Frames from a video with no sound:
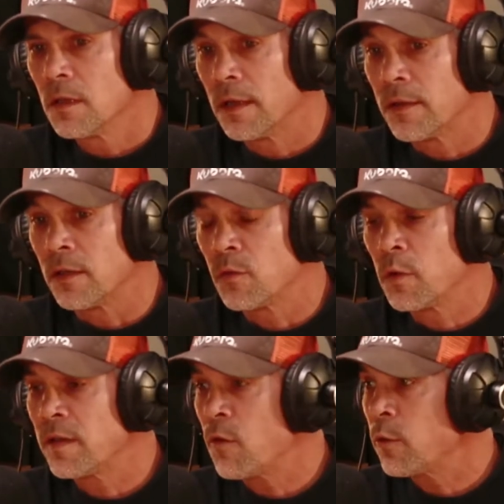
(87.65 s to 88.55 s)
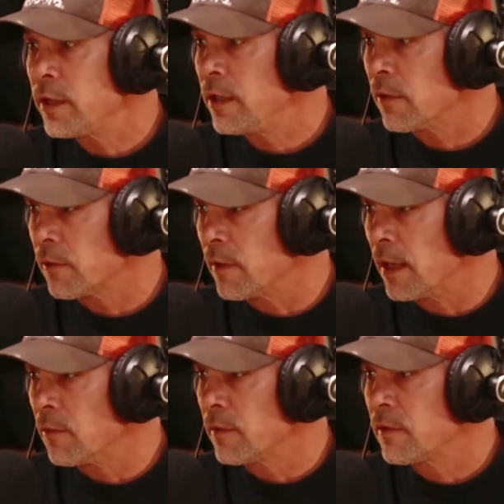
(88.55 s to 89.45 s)
I think, 24 years
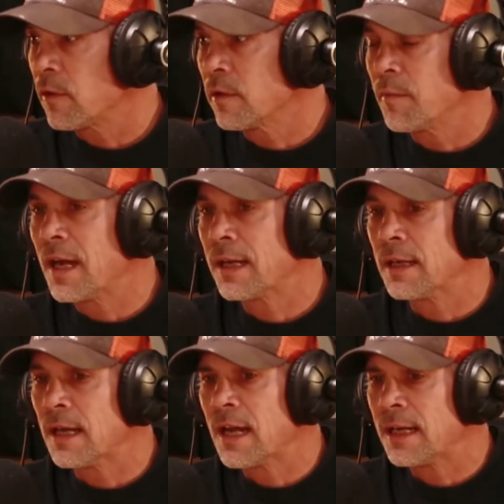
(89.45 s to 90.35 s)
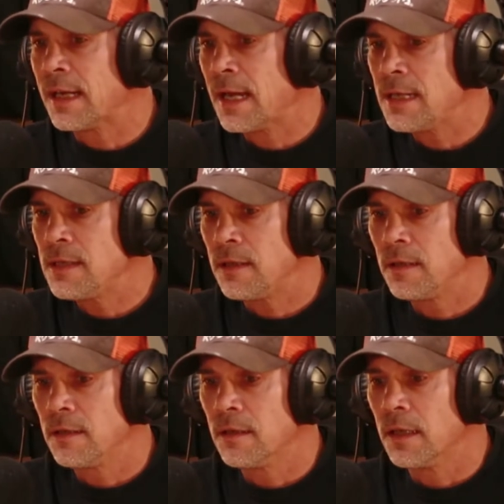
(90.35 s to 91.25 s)
now. We started back in '98,
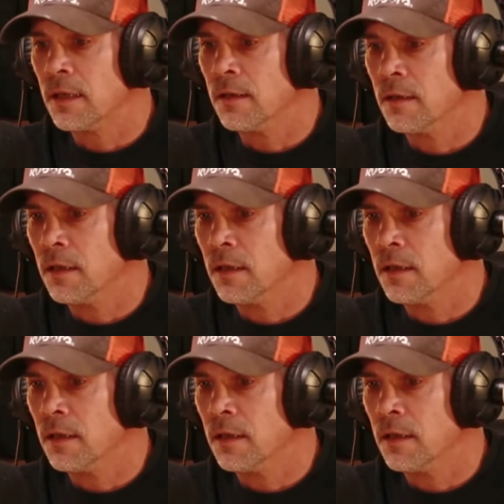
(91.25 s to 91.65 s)
and